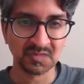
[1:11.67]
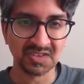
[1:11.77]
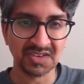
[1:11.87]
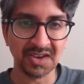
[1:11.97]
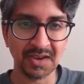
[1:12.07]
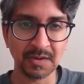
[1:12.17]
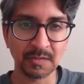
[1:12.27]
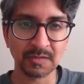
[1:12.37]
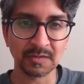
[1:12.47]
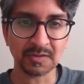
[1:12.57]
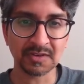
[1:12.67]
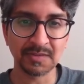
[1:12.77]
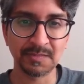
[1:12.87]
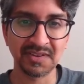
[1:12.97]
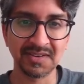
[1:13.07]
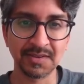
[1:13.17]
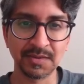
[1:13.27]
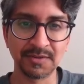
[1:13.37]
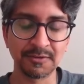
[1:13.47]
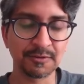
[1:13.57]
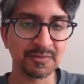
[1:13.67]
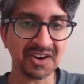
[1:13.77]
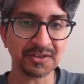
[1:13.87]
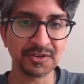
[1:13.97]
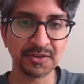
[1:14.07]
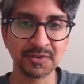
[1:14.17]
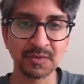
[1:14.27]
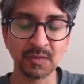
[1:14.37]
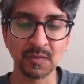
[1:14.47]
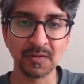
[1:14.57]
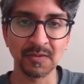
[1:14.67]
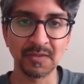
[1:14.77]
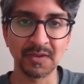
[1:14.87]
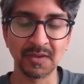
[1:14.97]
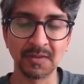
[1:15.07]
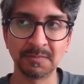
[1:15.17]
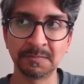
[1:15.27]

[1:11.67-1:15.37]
Down could be the direction or the